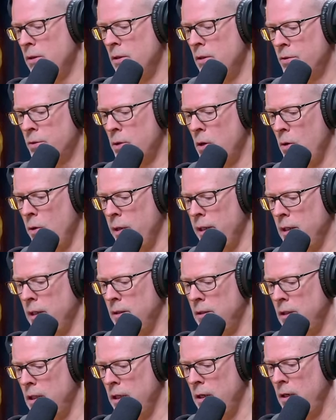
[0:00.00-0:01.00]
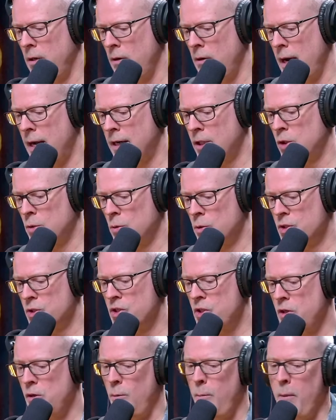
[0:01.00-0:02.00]
than throwing, you know, actual
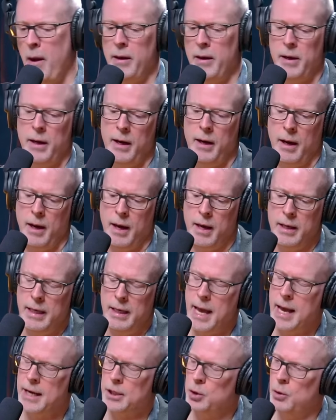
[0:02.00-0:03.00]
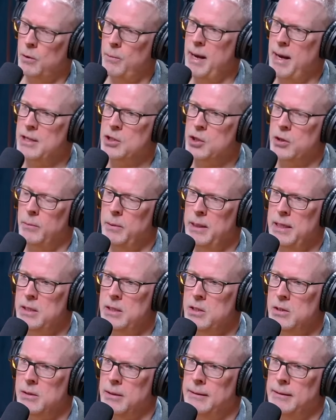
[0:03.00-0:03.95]
soup on an actual masterpiece.